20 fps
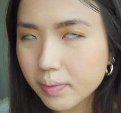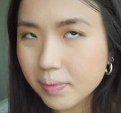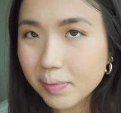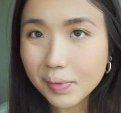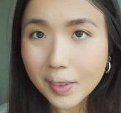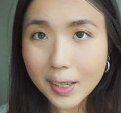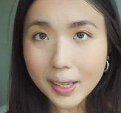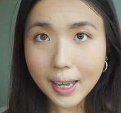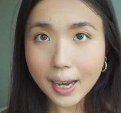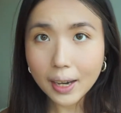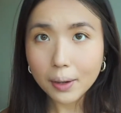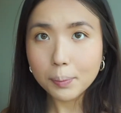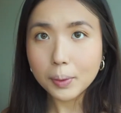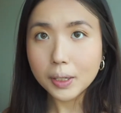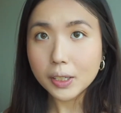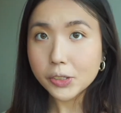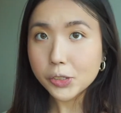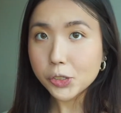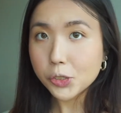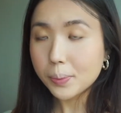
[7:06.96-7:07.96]
Now I'm
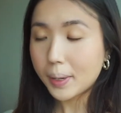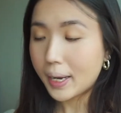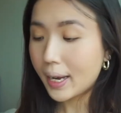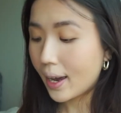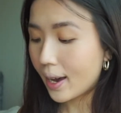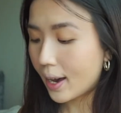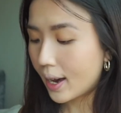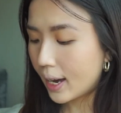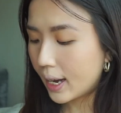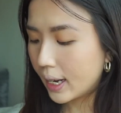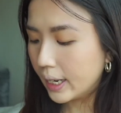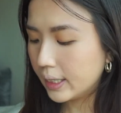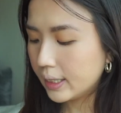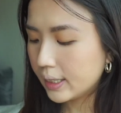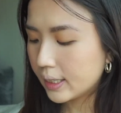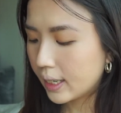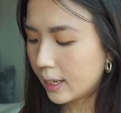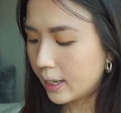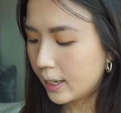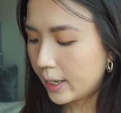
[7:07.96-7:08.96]
going to do my eyes.
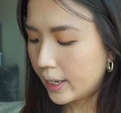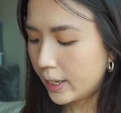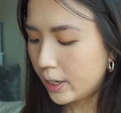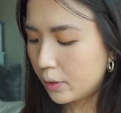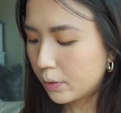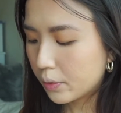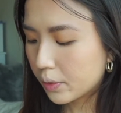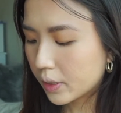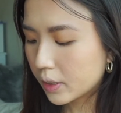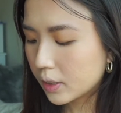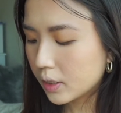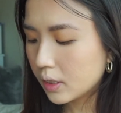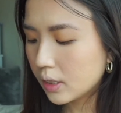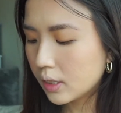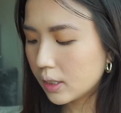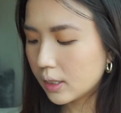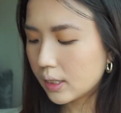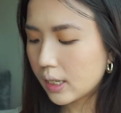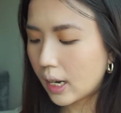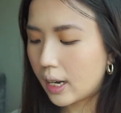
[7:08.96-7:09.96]

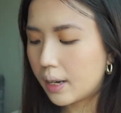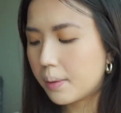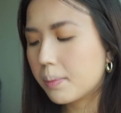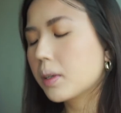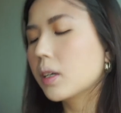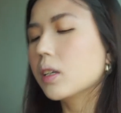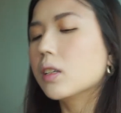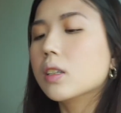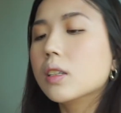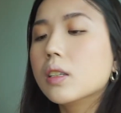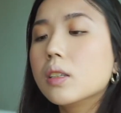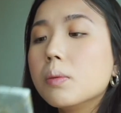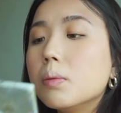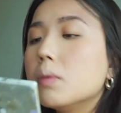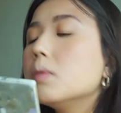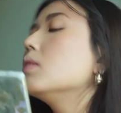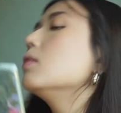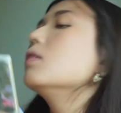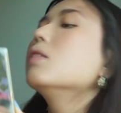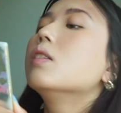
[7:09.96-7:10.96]
First, I'm going to
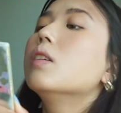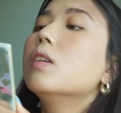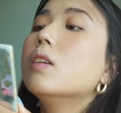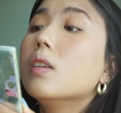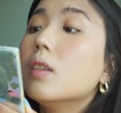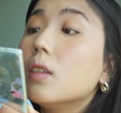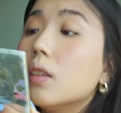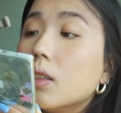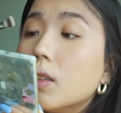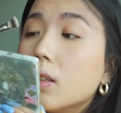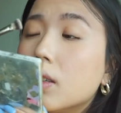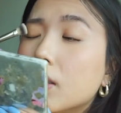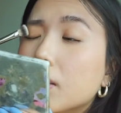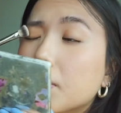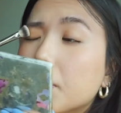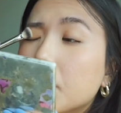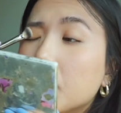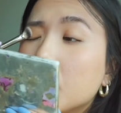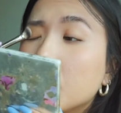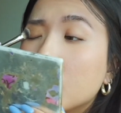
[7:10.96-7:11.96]

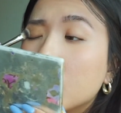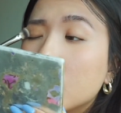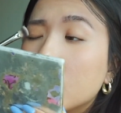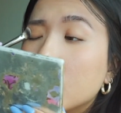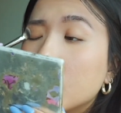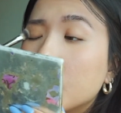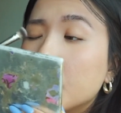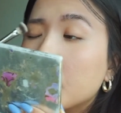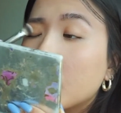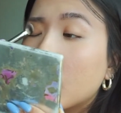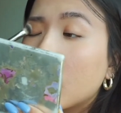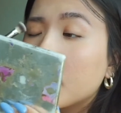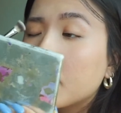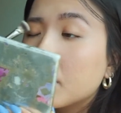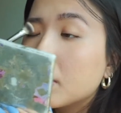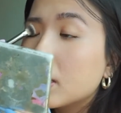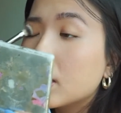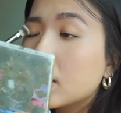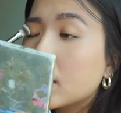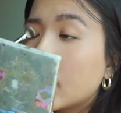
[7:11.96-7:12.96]
put a little bit of
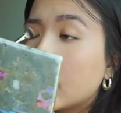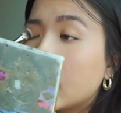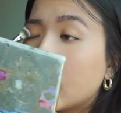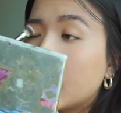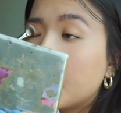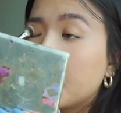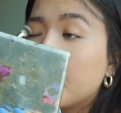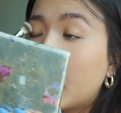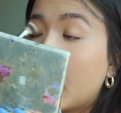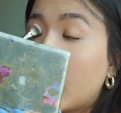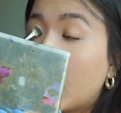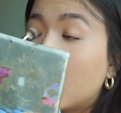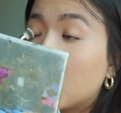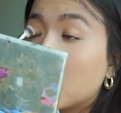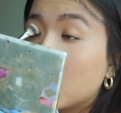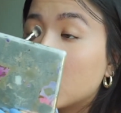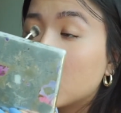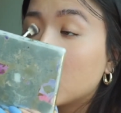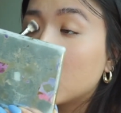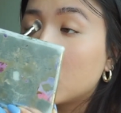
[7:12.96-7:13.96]
setting
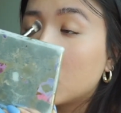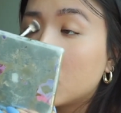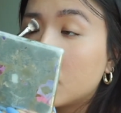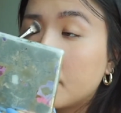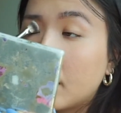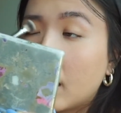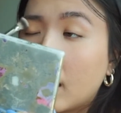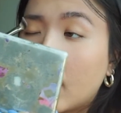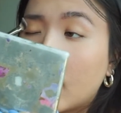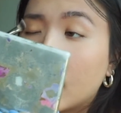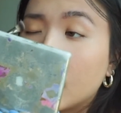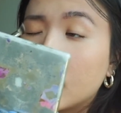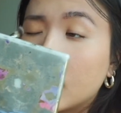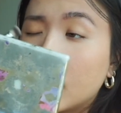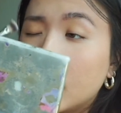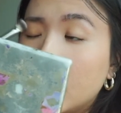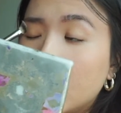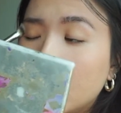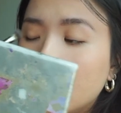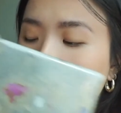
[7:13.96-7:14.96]
powder on my
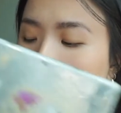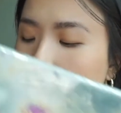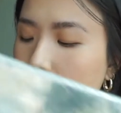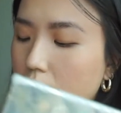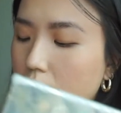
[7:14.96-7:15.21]
eyelids.